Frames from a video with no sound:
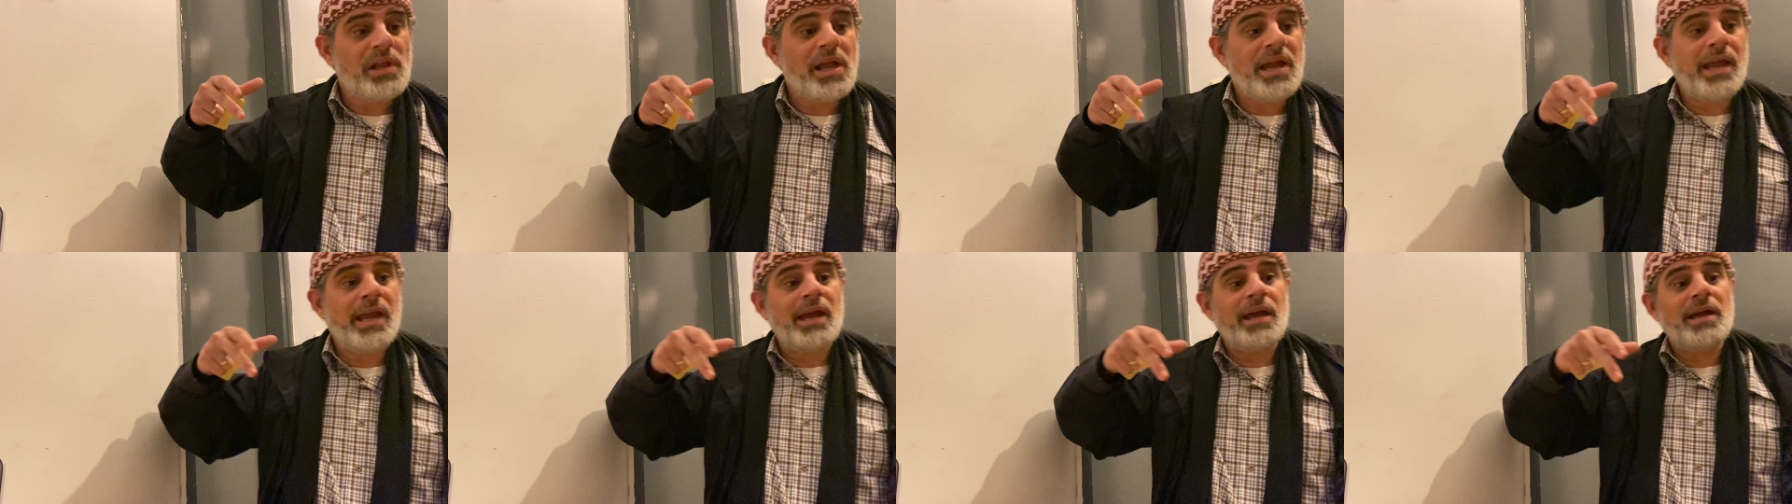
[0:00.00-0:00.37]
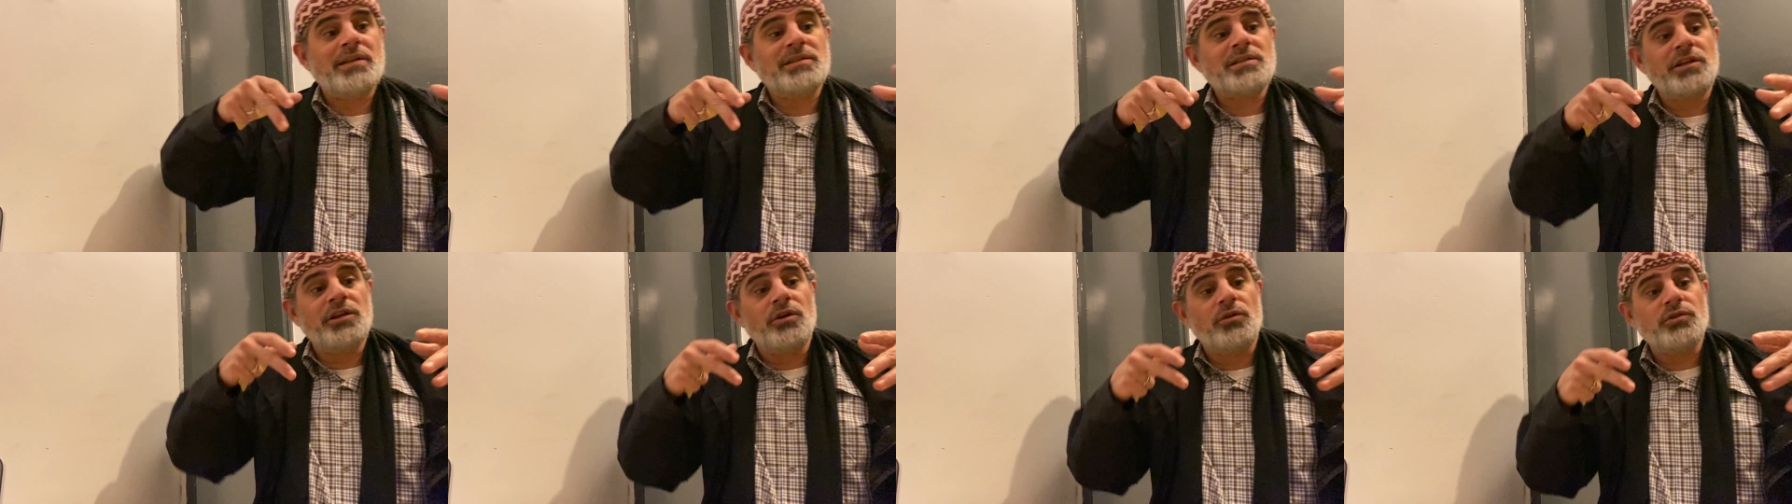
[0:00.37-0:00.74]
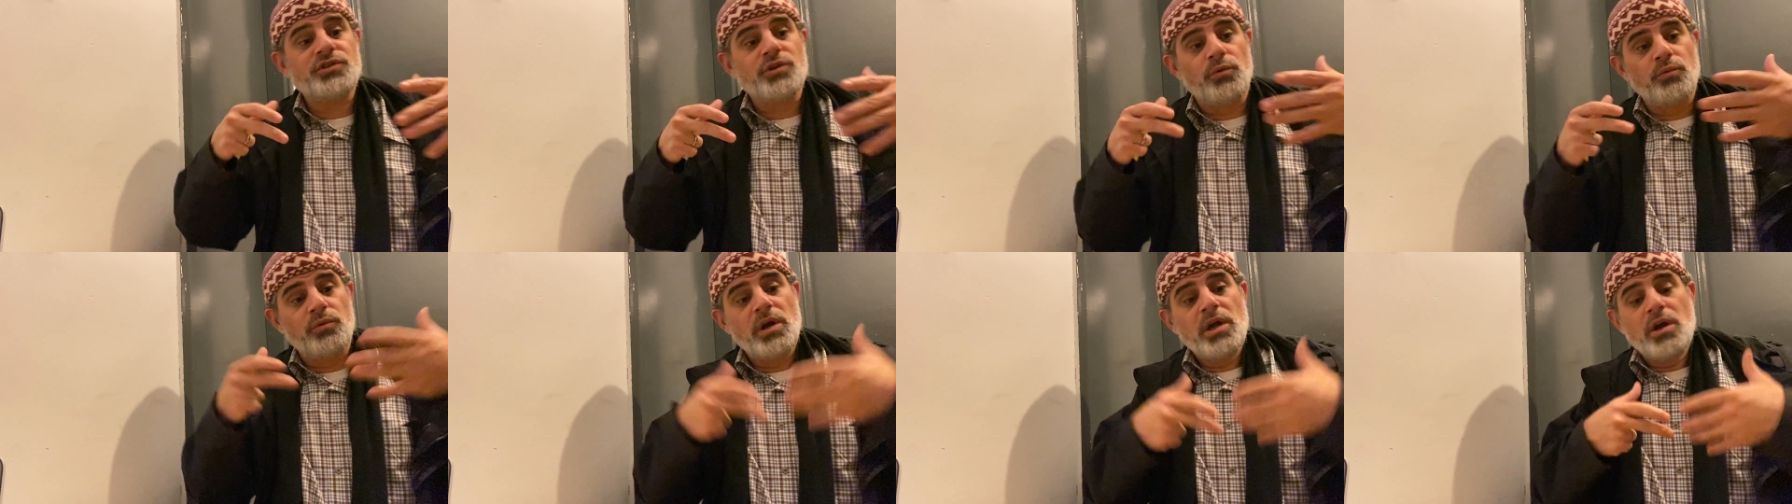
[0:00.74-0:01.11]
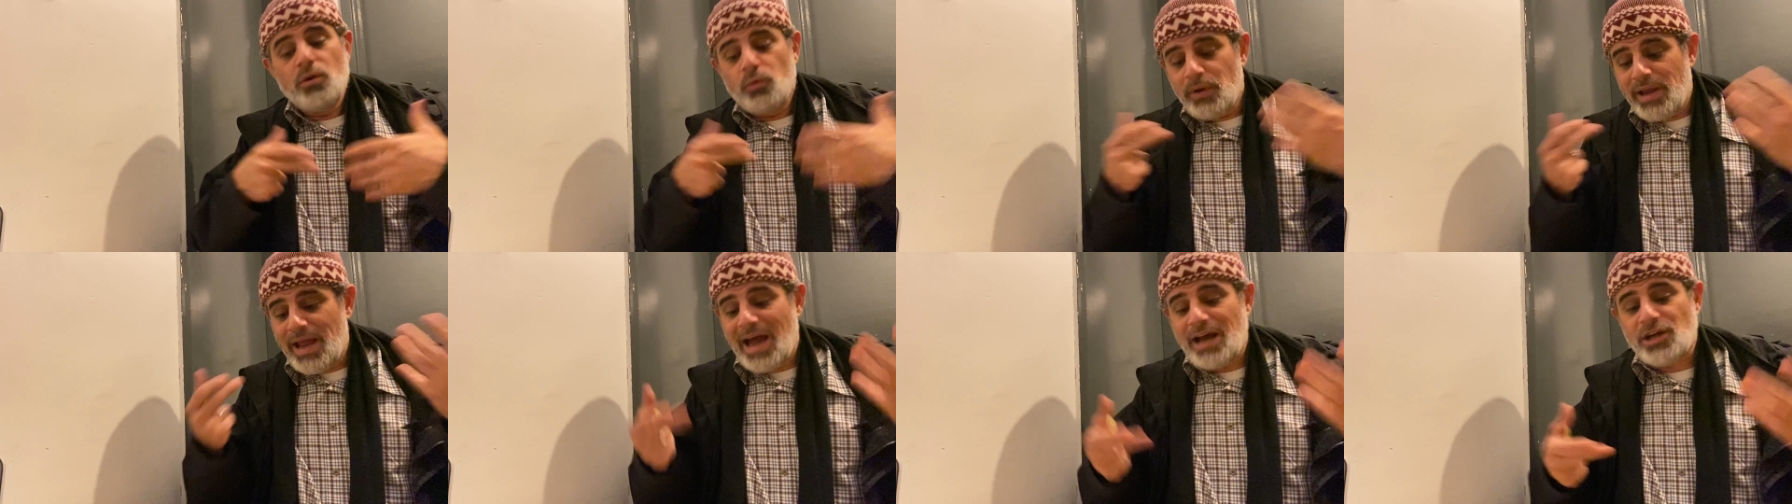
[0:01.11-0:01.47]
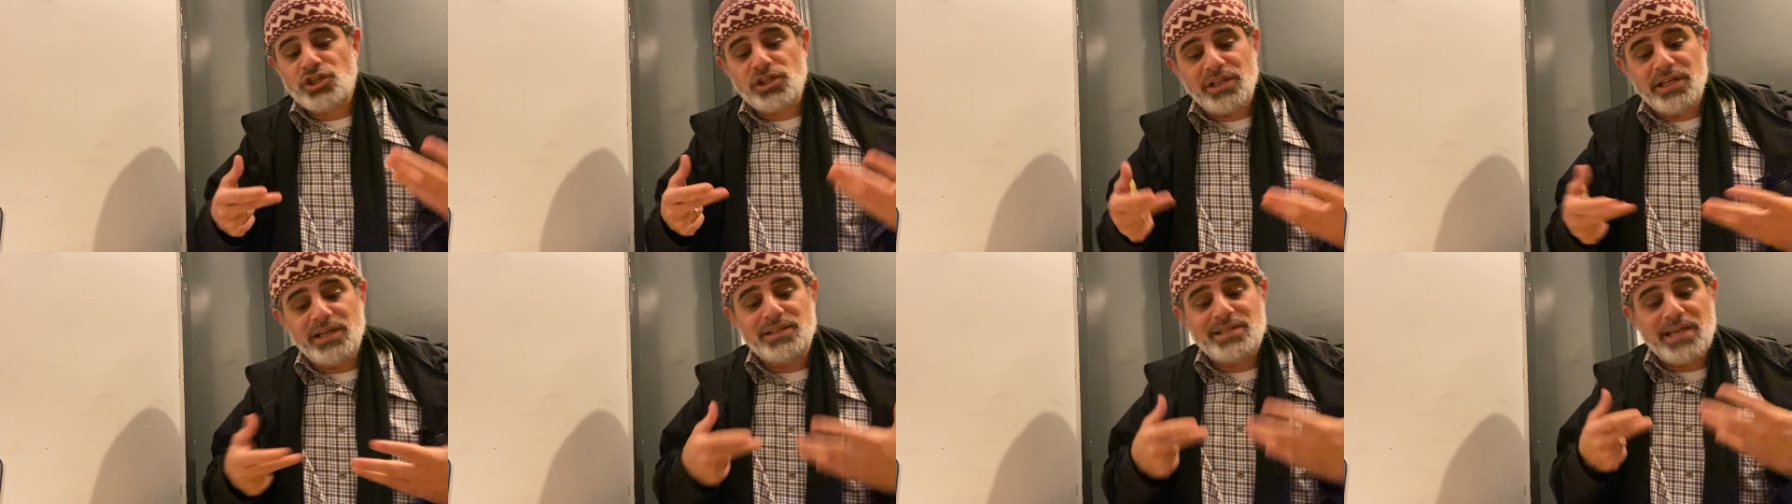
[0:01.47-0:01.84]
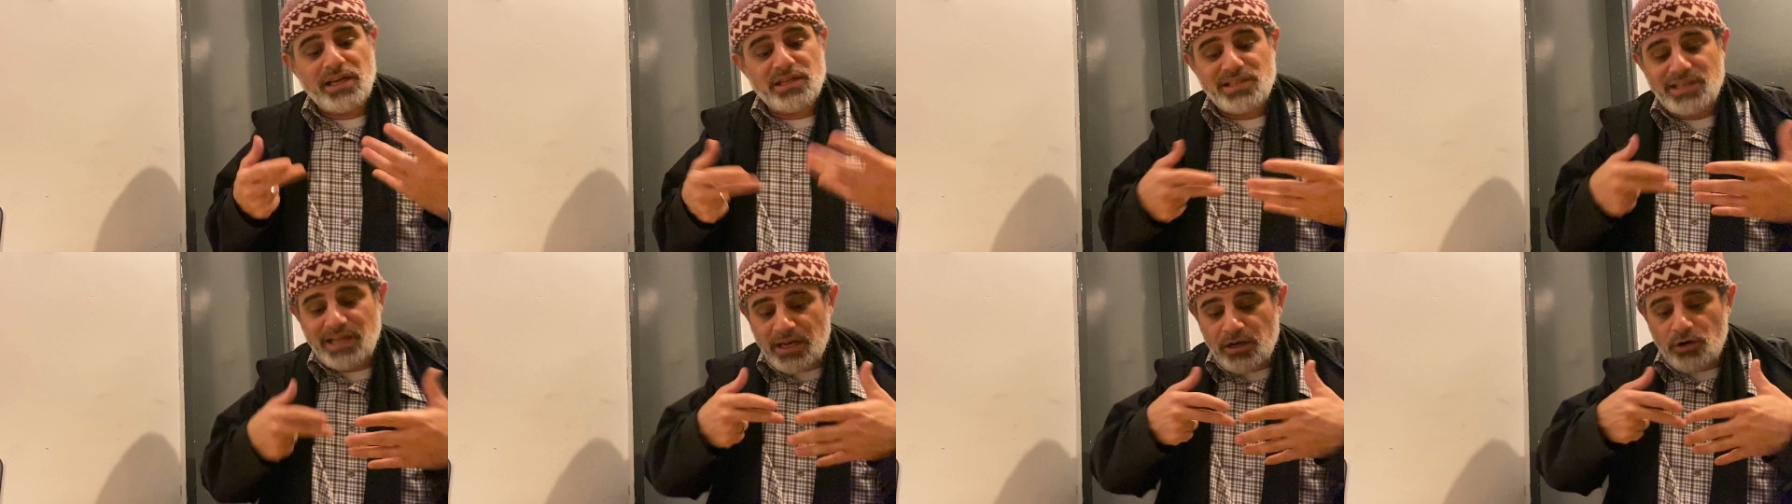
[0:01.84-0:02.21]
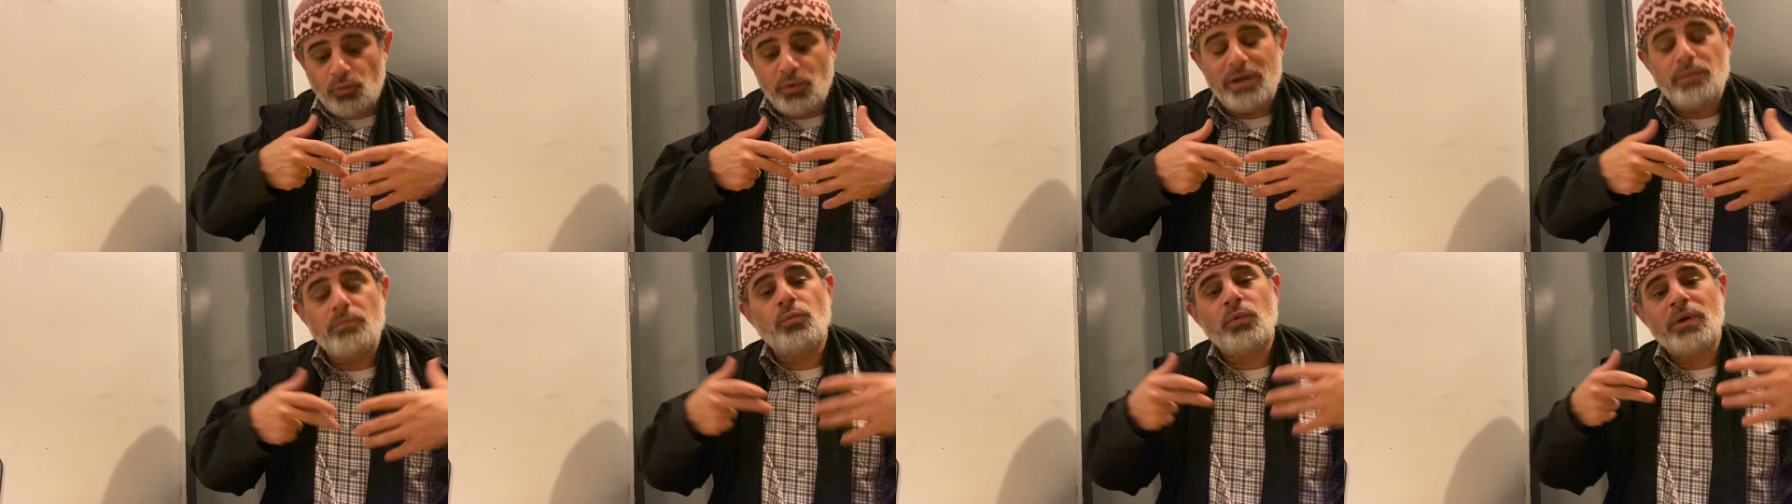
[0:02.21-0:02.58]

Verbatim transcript: and, you know, so we actually take a stand and we,